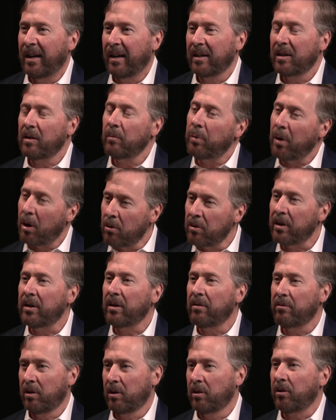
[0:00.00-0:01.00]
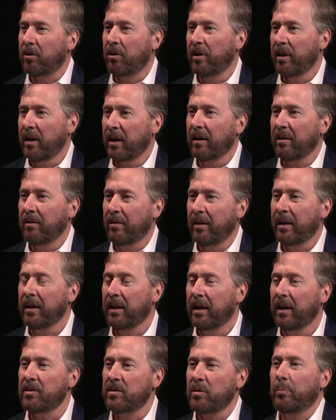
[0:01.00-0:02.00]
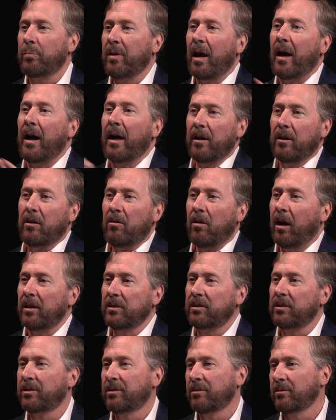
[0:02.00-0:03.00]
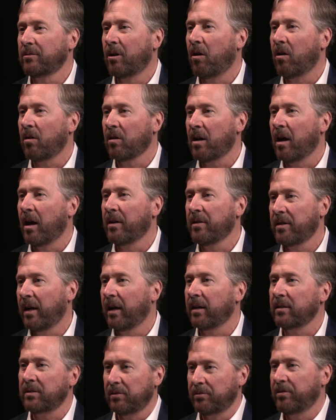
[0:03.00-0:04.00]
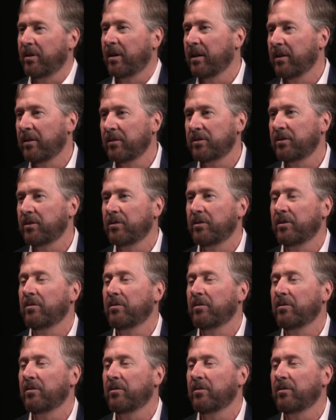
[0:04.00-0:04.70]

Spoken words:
component of the learning that gets applied across all contexts, if I understood you